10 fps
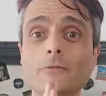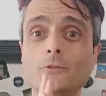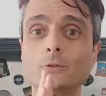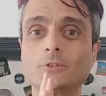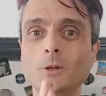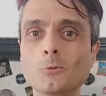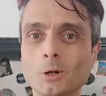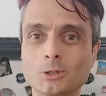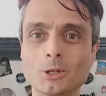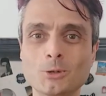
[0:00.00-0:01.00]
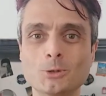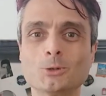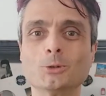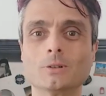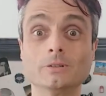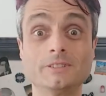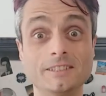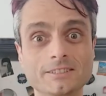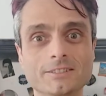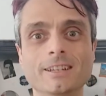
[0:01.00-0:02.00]
if you're still watching, you should
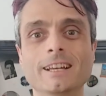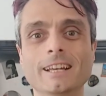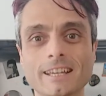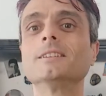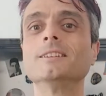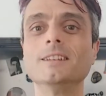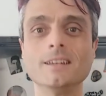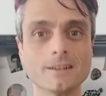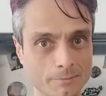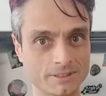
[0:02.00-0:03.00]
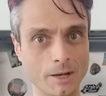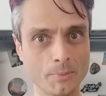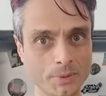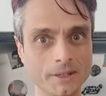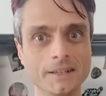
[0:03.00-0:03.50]
consider hitting the thumbs up